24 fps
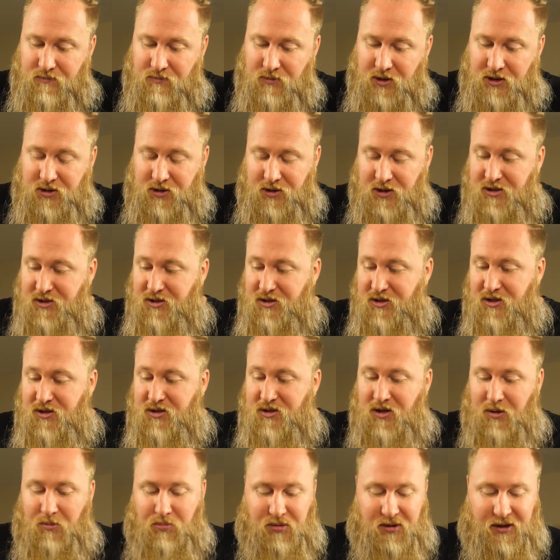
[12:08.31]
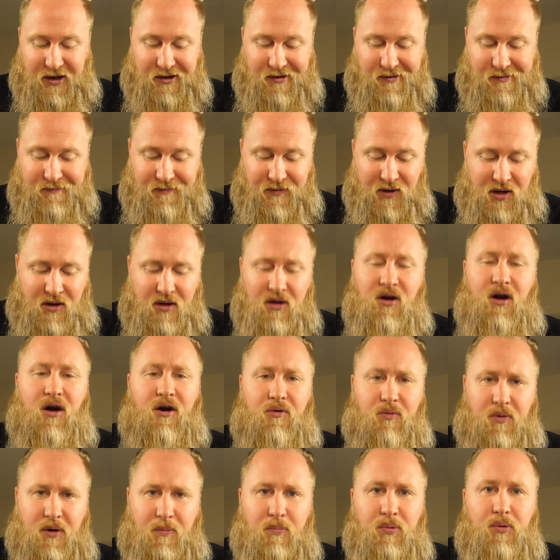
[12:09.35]
It's just complete
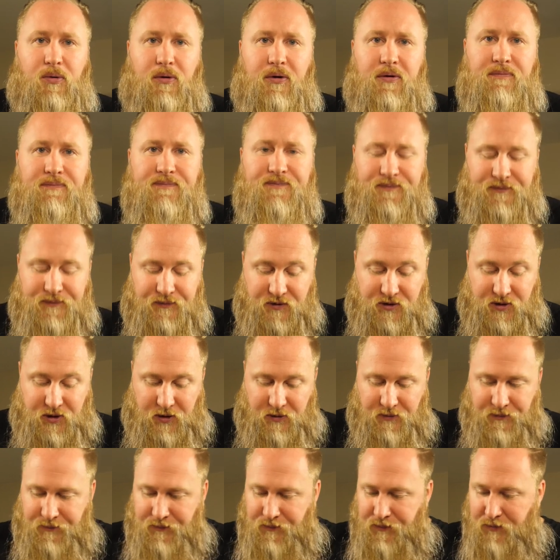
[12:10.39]
hardware porn. So,